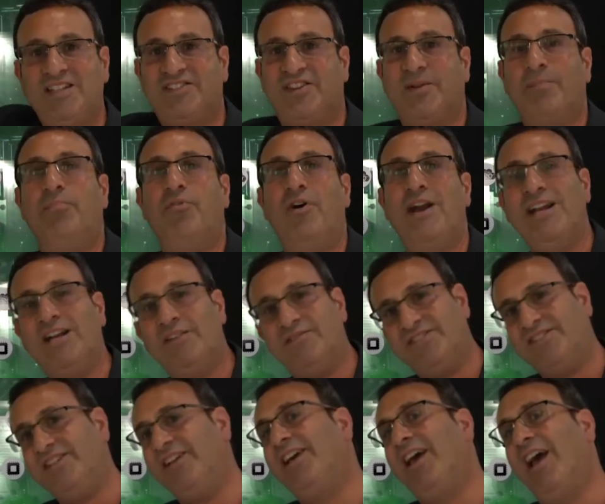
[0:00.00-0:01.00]
is the brain of
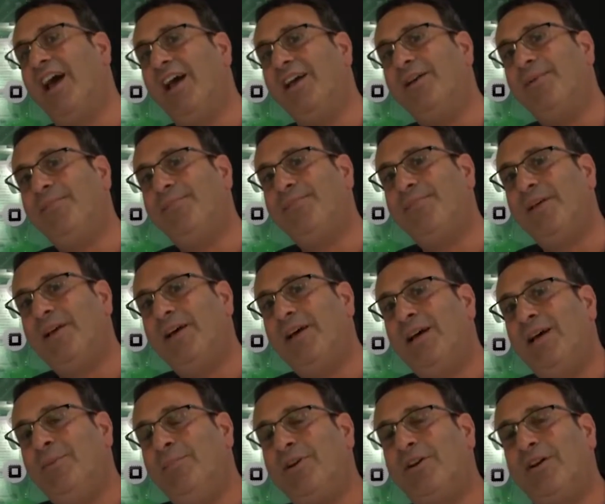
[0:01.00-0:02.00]
ZK.
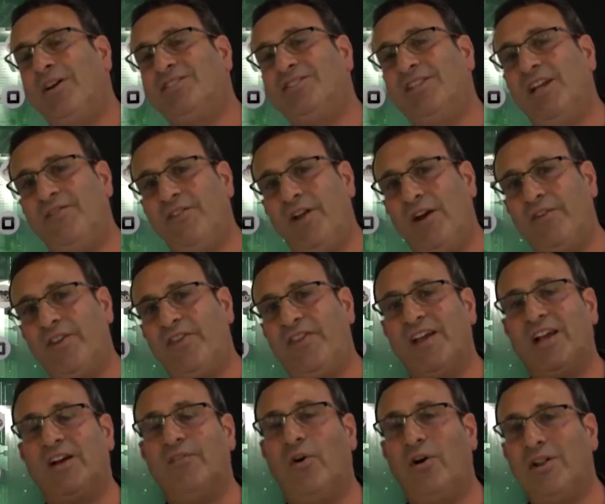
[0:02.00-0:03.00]
Because if you ever
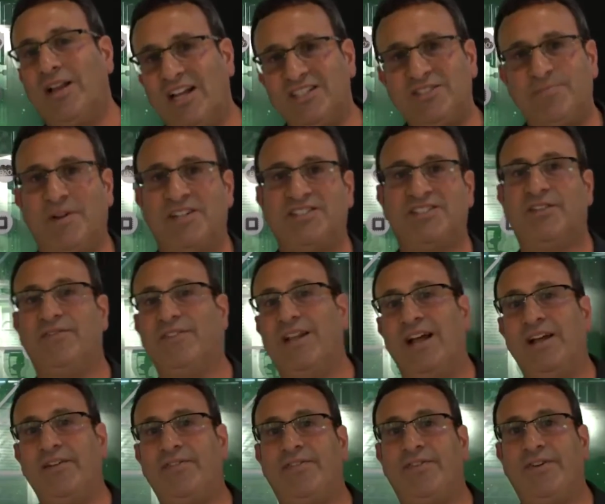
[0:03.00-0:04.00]
think of all aspects of
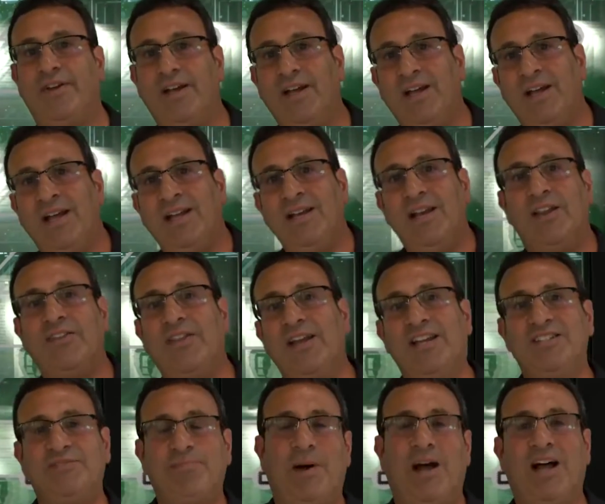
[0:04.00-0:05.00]
life, nothing
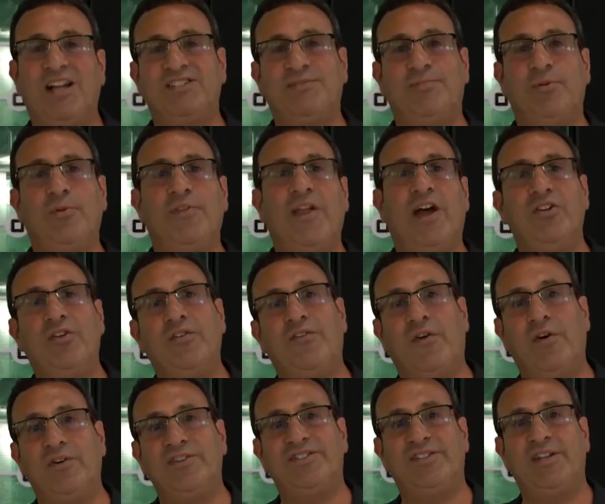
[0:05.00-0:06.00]
is possible without you
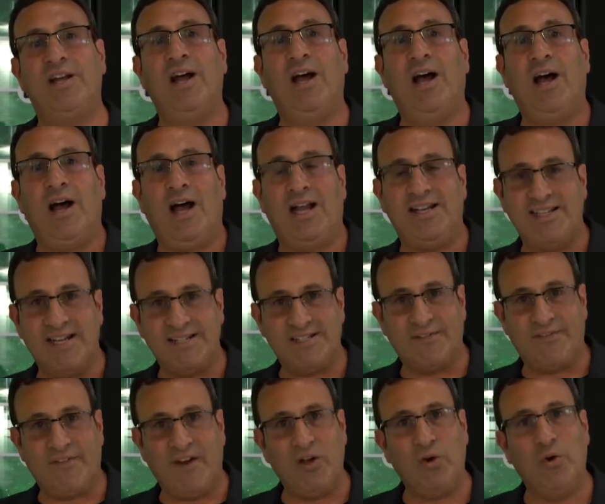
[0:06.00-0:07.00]
first
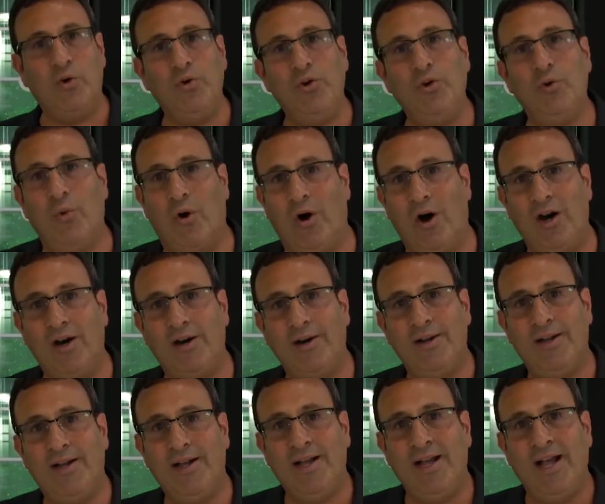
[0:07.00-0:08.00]
identifying who you are,
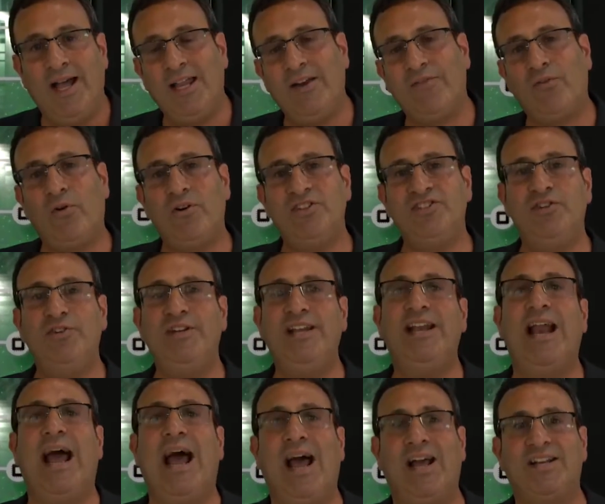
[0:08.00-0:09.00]
and of course you
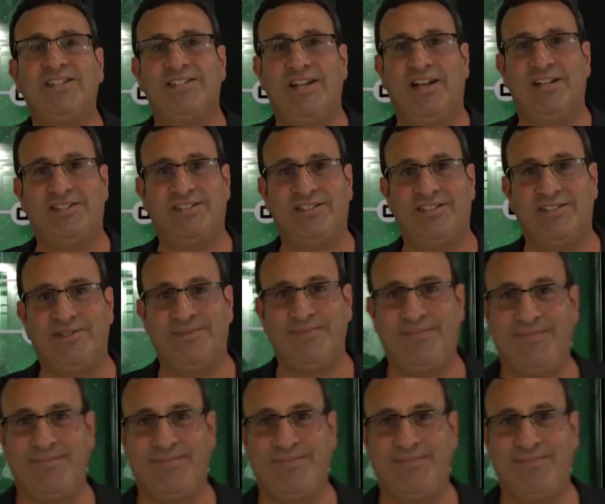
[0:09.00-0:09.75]
need access.